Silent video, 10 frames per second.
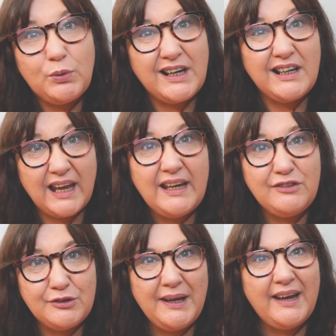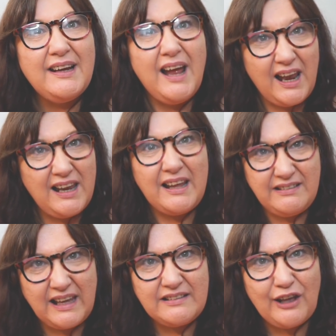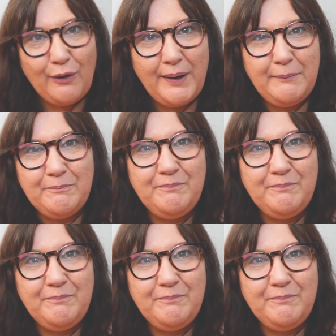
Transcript: We're going to get into it. Let's get sewing.